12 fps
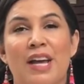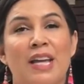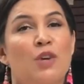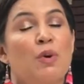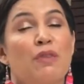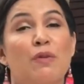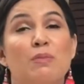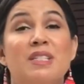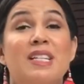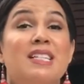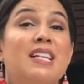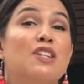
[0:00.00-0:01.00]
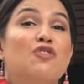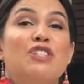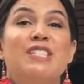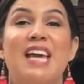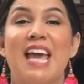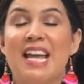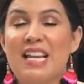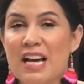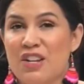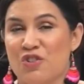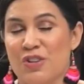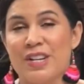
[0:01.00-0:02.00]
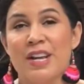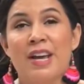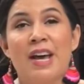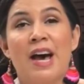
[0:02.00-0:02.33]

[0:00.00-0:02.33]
anywhere from 600 to 800